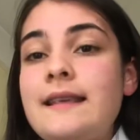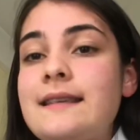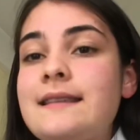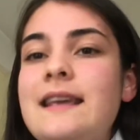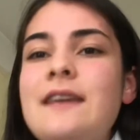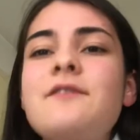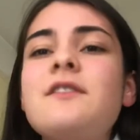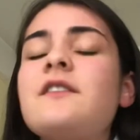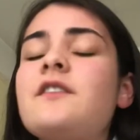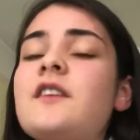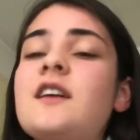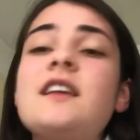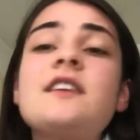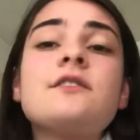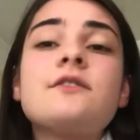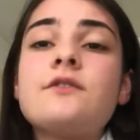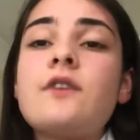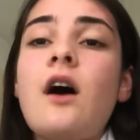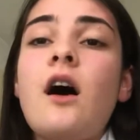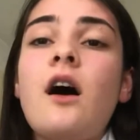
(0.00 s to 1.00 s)
Even if it is
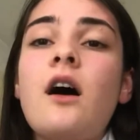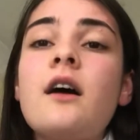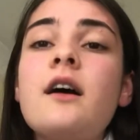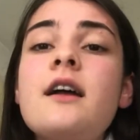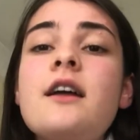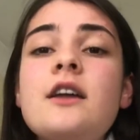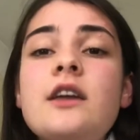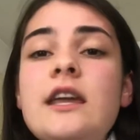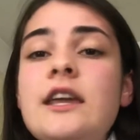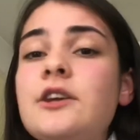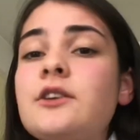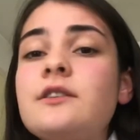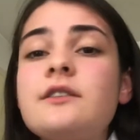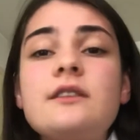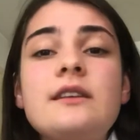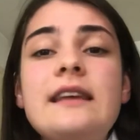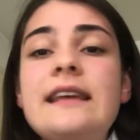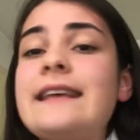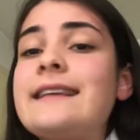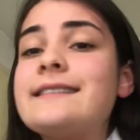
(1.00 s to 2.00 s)
far, you can
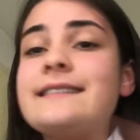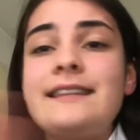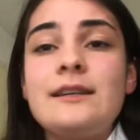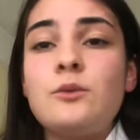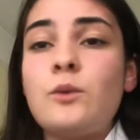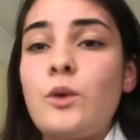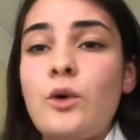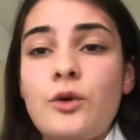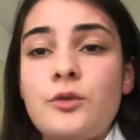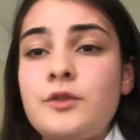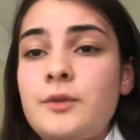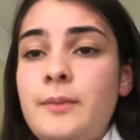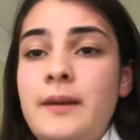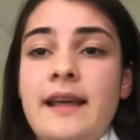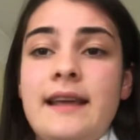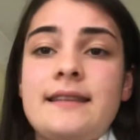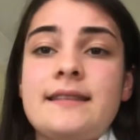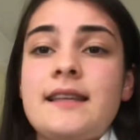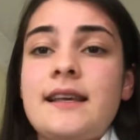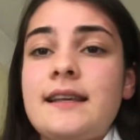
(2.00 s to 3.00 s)
easily walk to
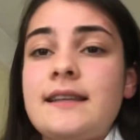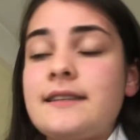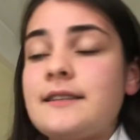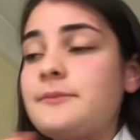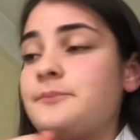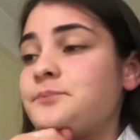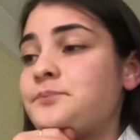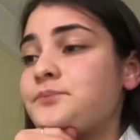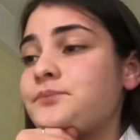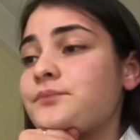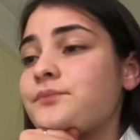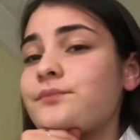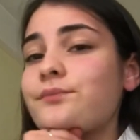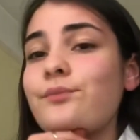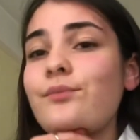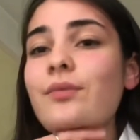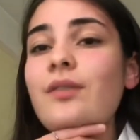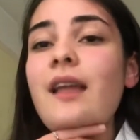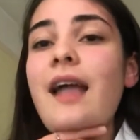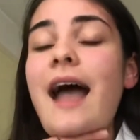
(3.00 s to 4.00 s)
places,
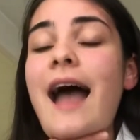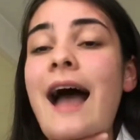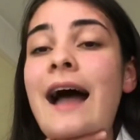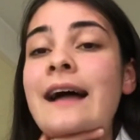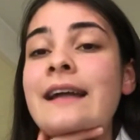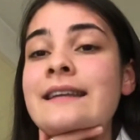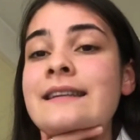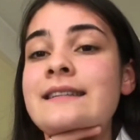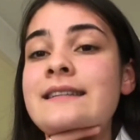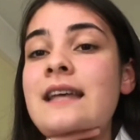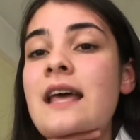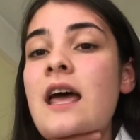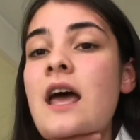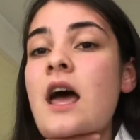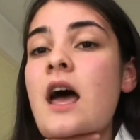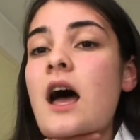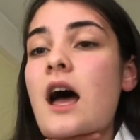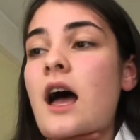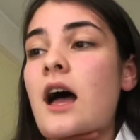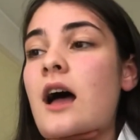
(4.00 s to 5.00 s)
and
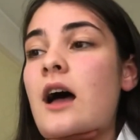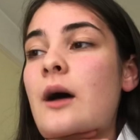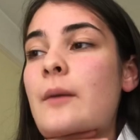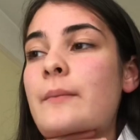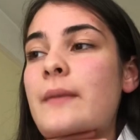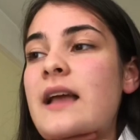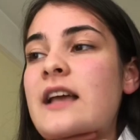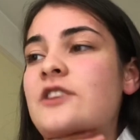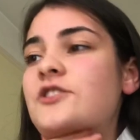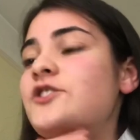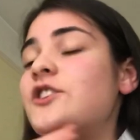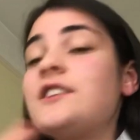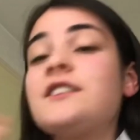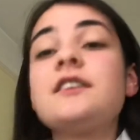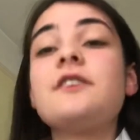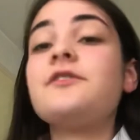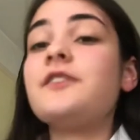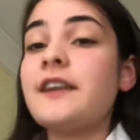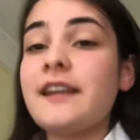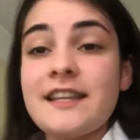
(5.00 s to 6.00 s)
it's just
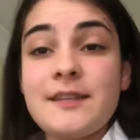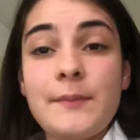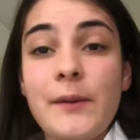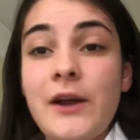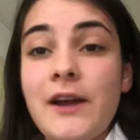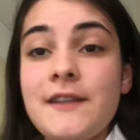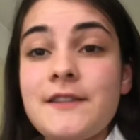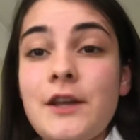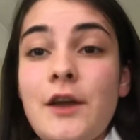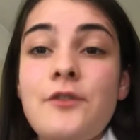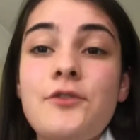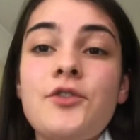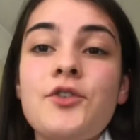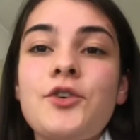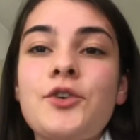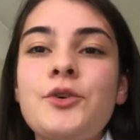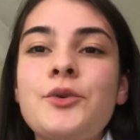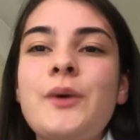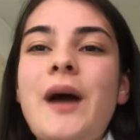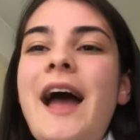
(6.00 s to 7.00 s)
a fun experience
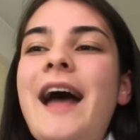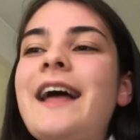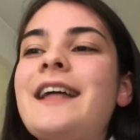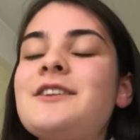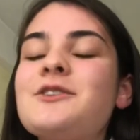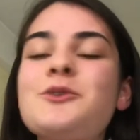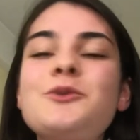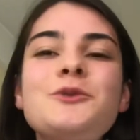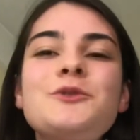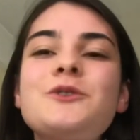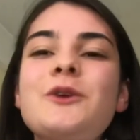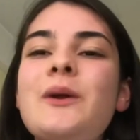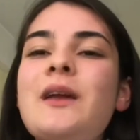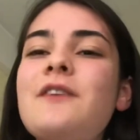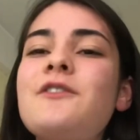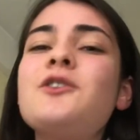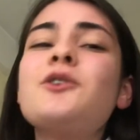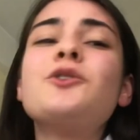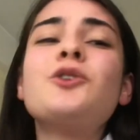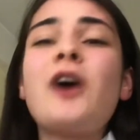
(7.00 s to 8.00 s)
overall. And also,
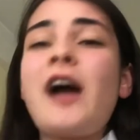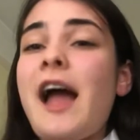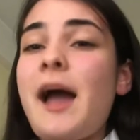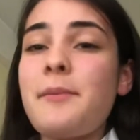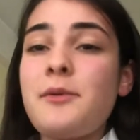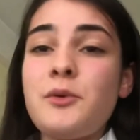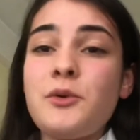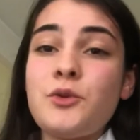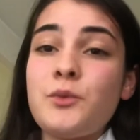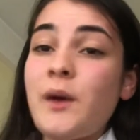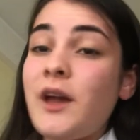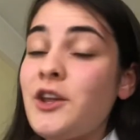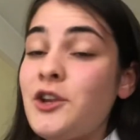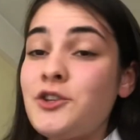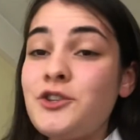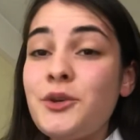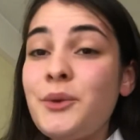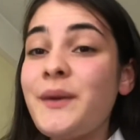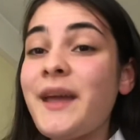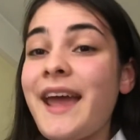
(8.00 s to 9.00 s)
if you're not happy with where you
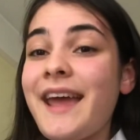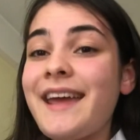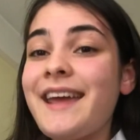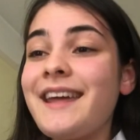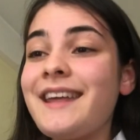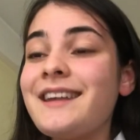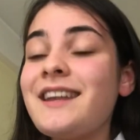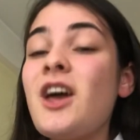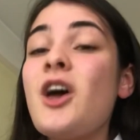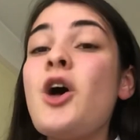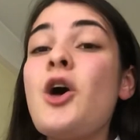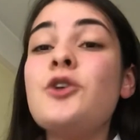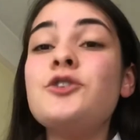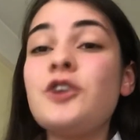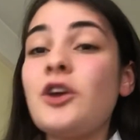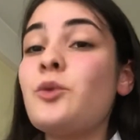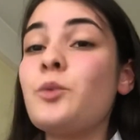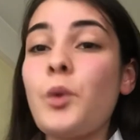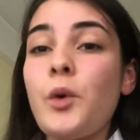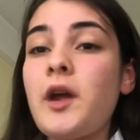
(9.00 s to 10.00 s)
do get in,
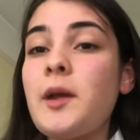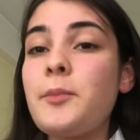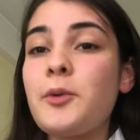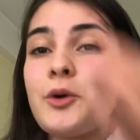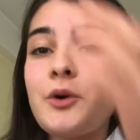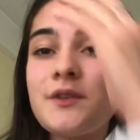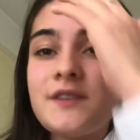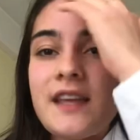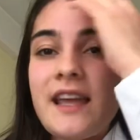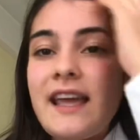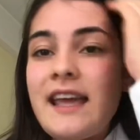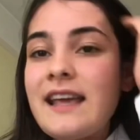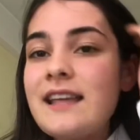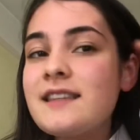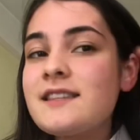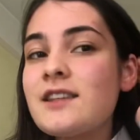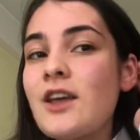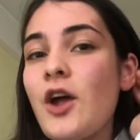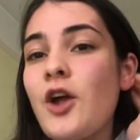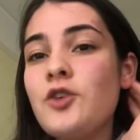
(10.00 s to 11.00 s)
don't worry, because it
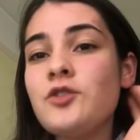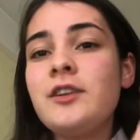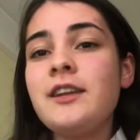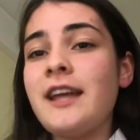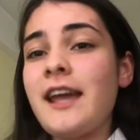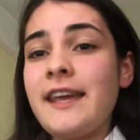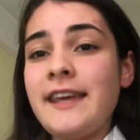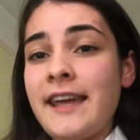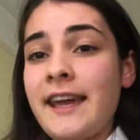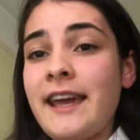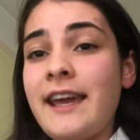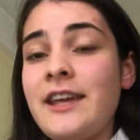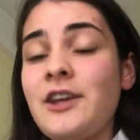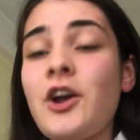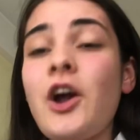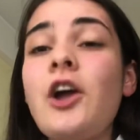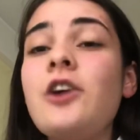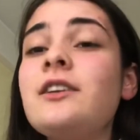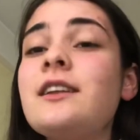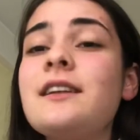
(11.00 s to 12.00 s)
is only a year.
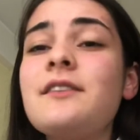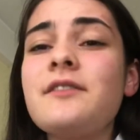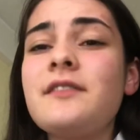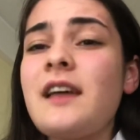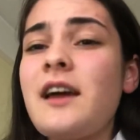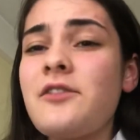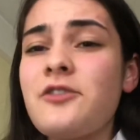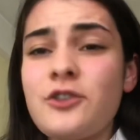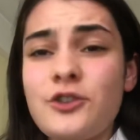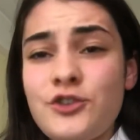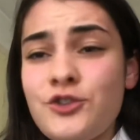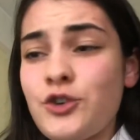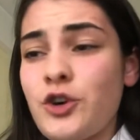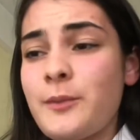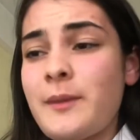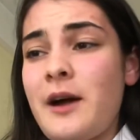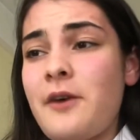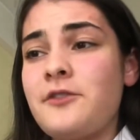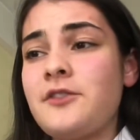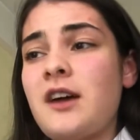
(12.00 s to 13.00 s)
You're only living there for a short
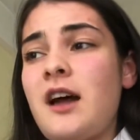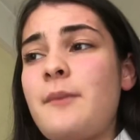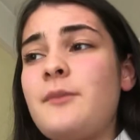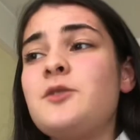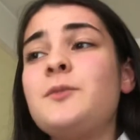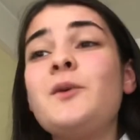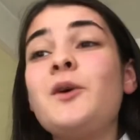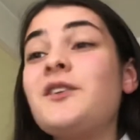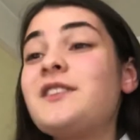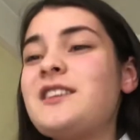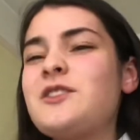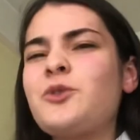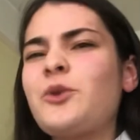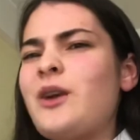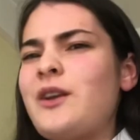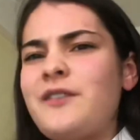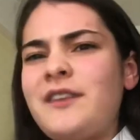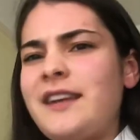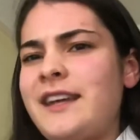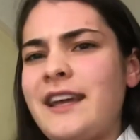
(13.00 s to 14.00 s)
amount of time, and to be honest, it's not
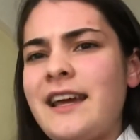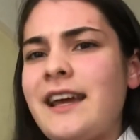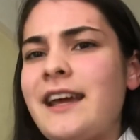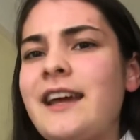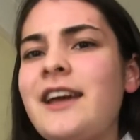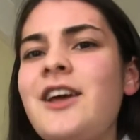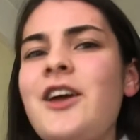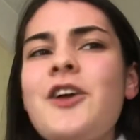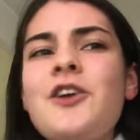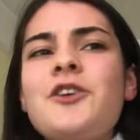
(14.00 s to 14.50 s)
even a year.